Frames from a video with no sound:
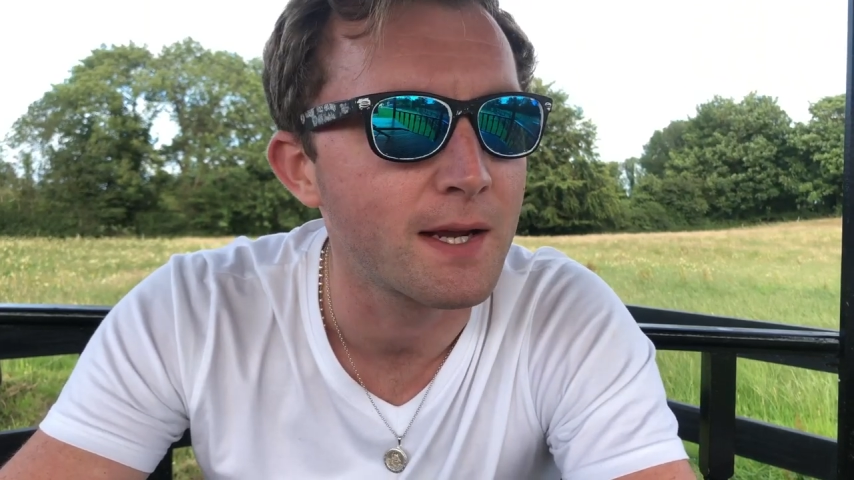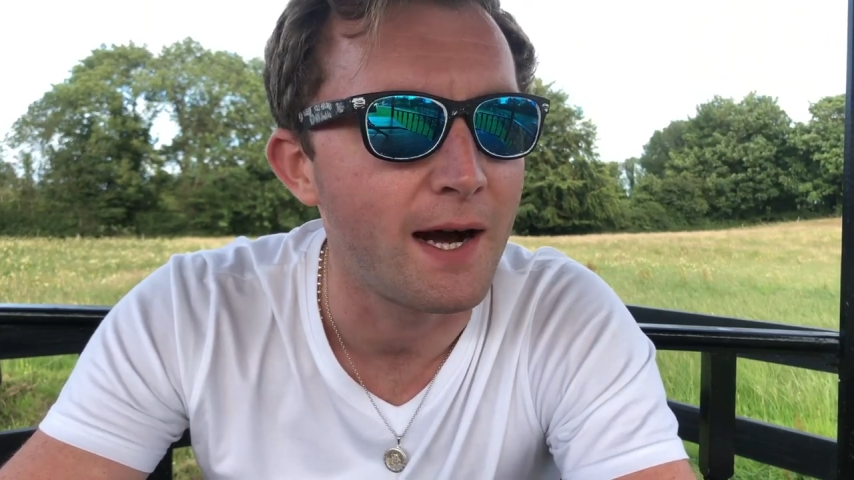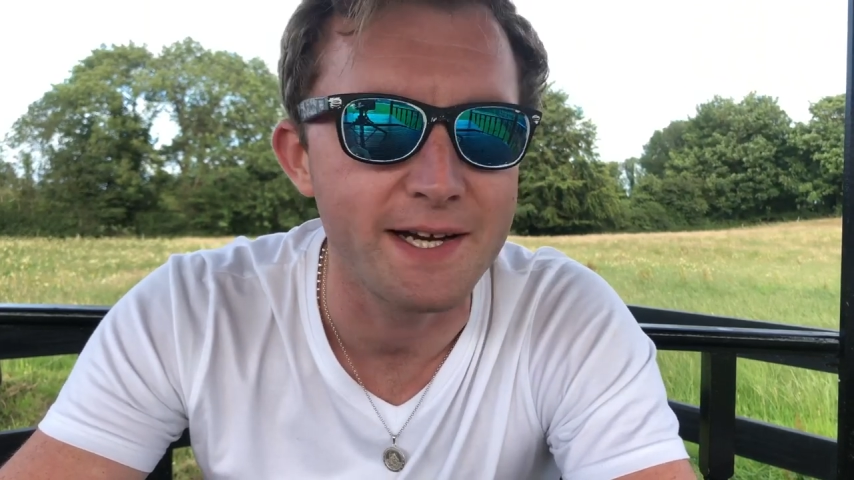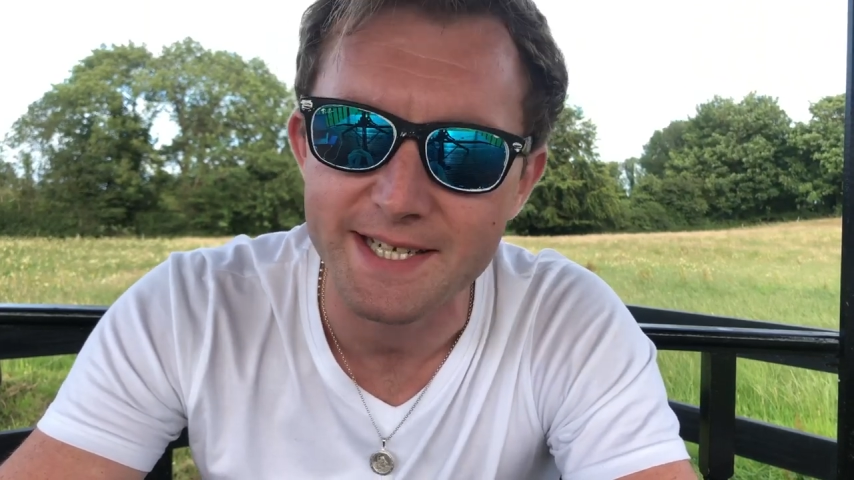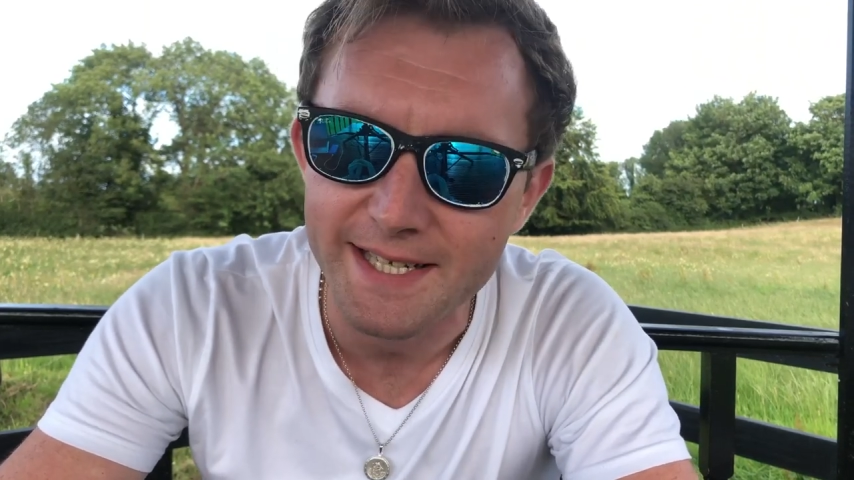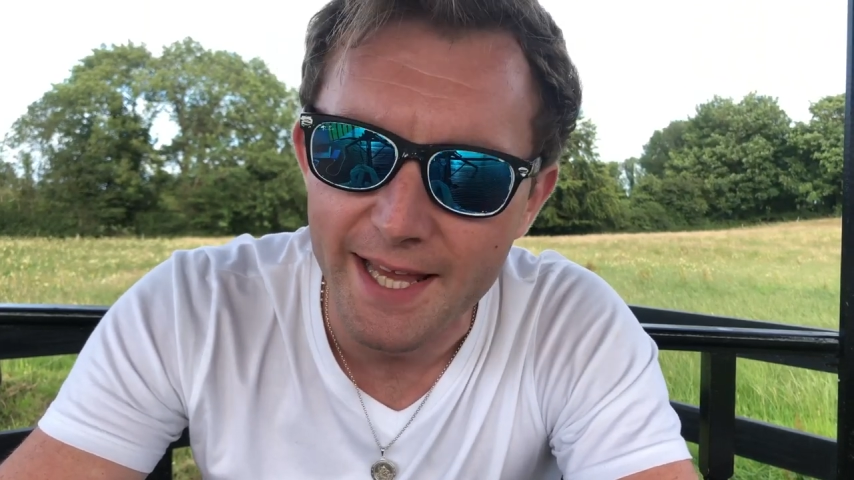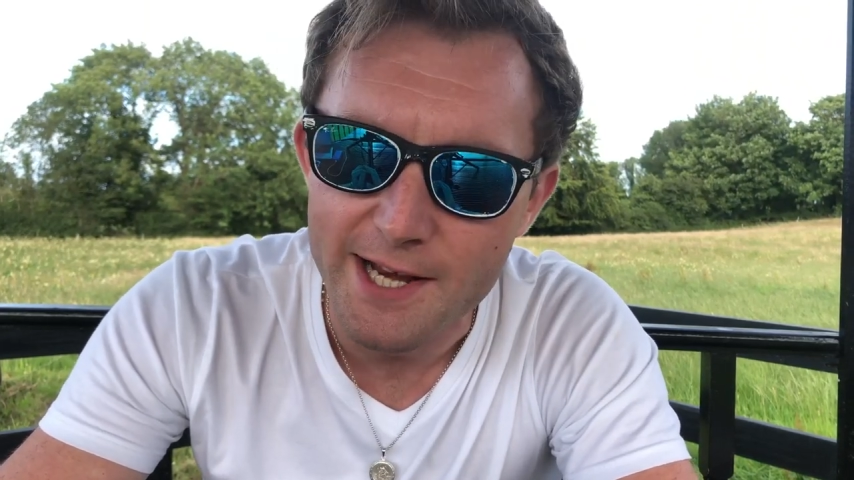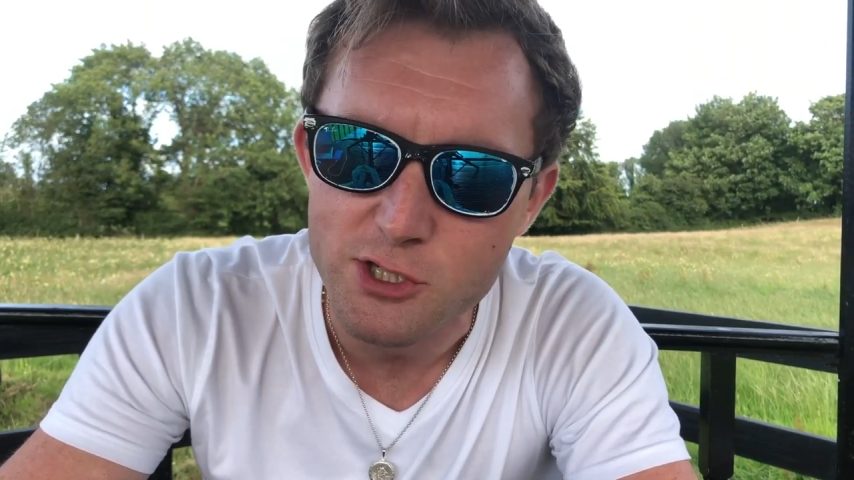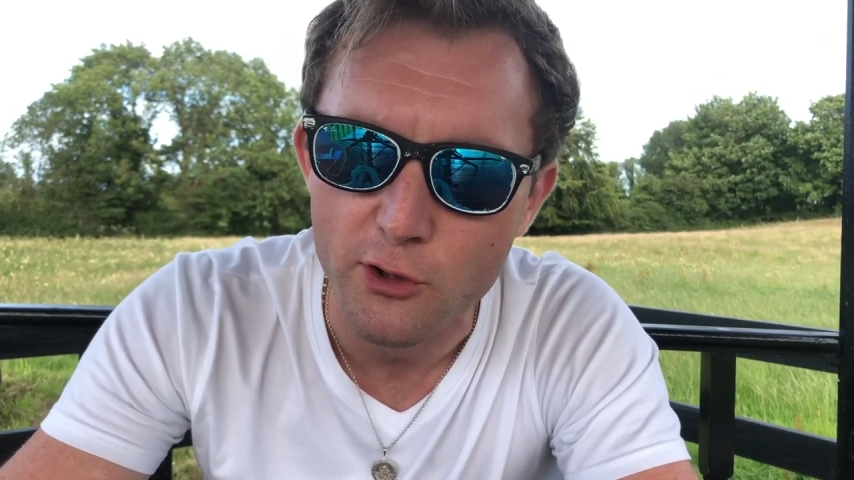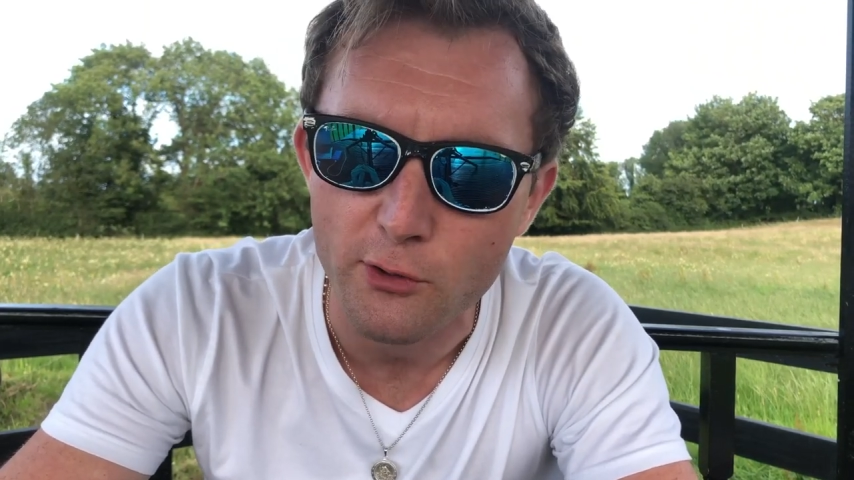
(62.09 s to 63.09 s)
I didn't get
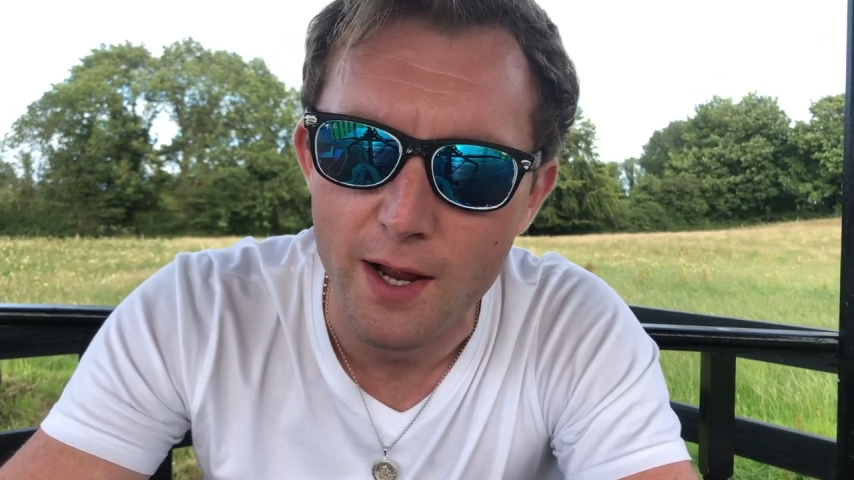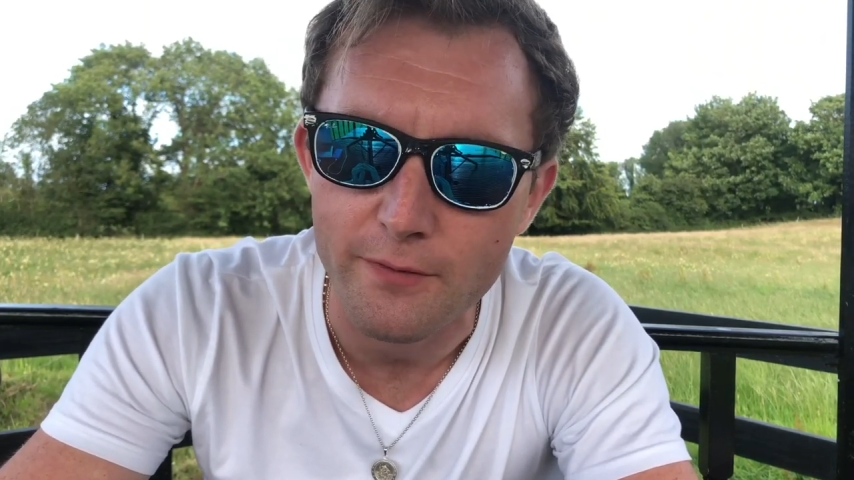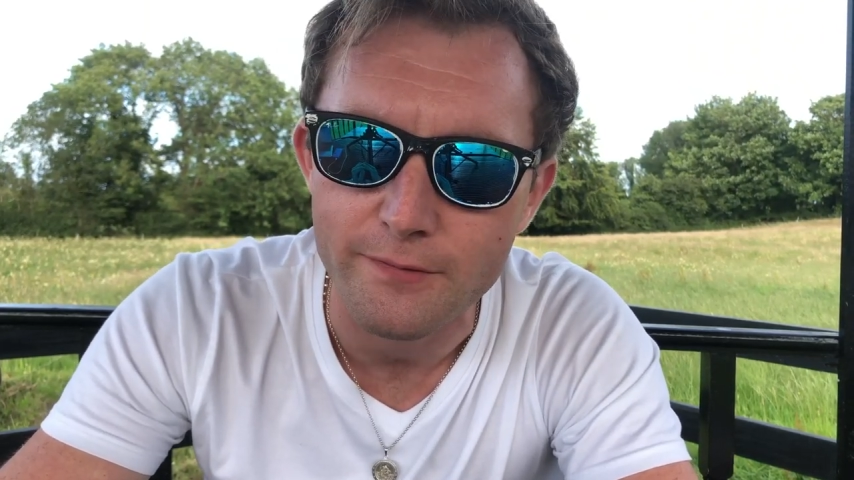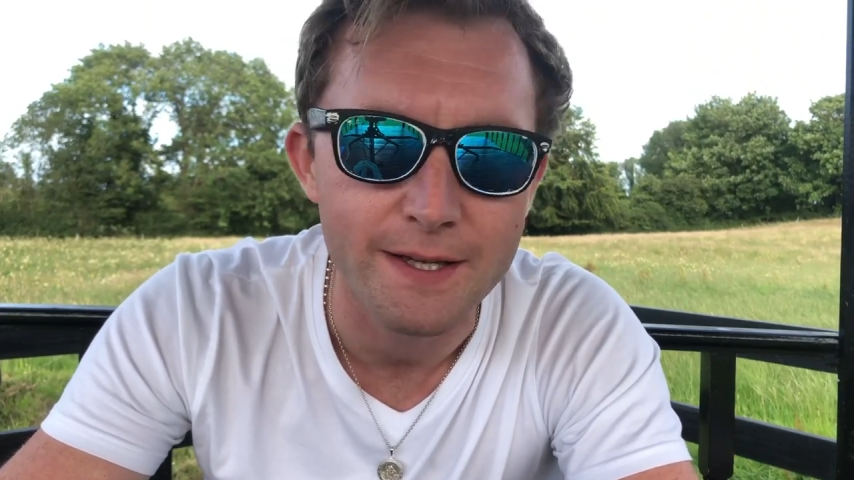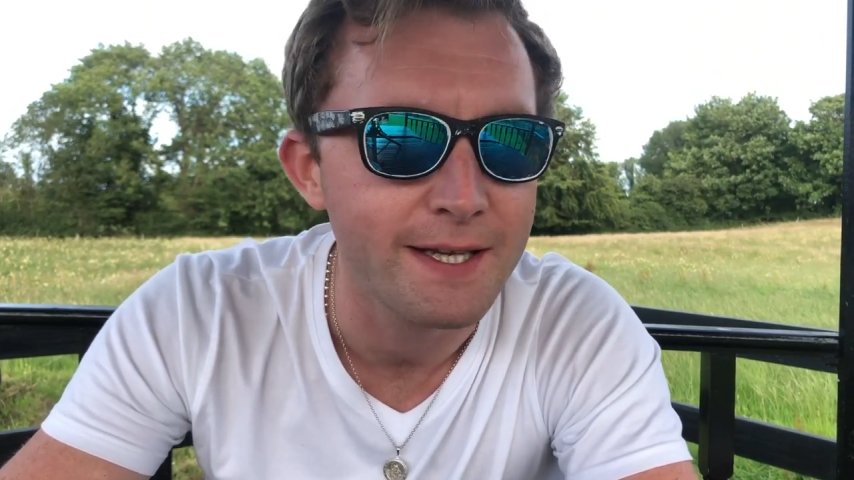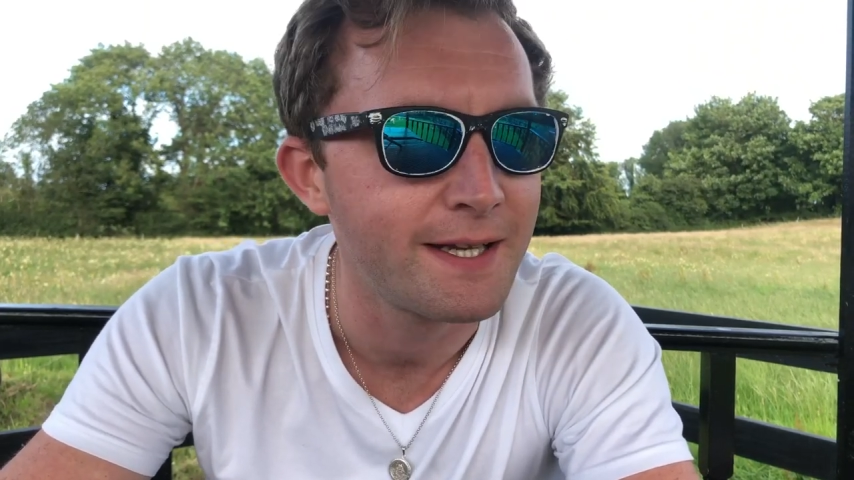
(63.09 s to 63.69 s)
his autograph,